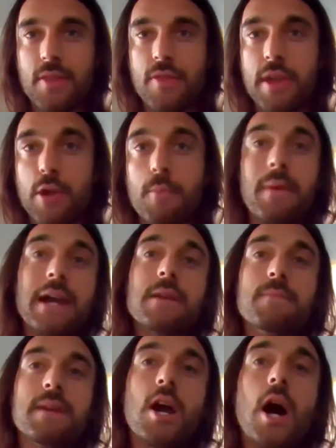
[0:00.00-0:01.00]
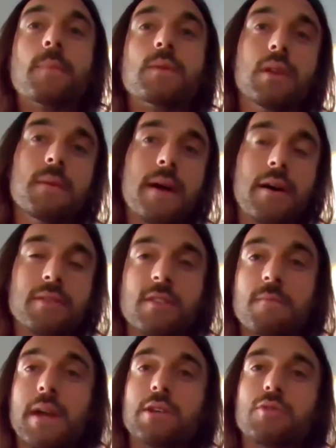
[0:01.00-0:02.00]
there might be optimal amounts
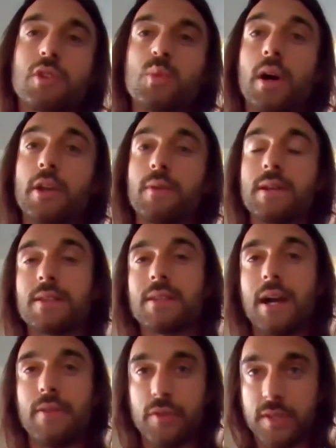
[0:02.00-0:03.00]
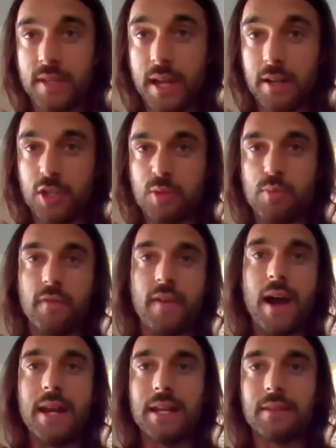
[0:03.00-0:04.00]
of matrix water inside their cells,
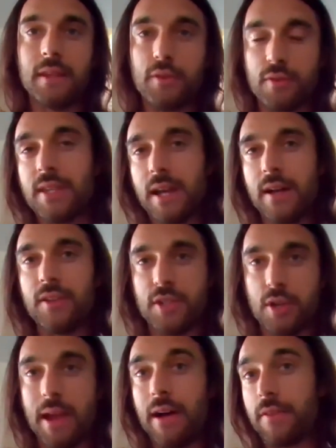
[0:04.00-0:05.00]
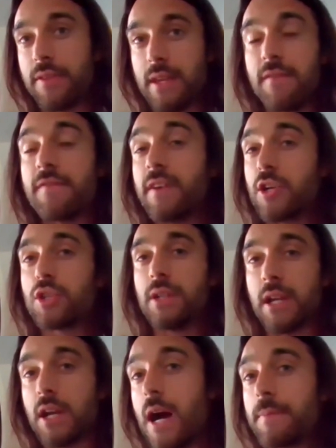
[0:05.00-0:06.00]
providing that their cells are healthy and
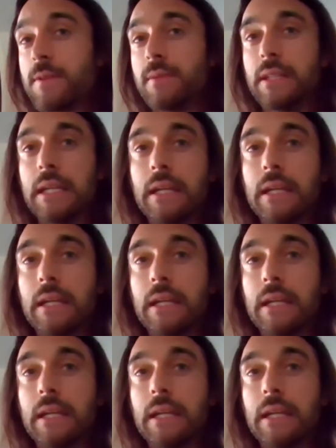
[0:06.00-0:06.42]
functioning optimally.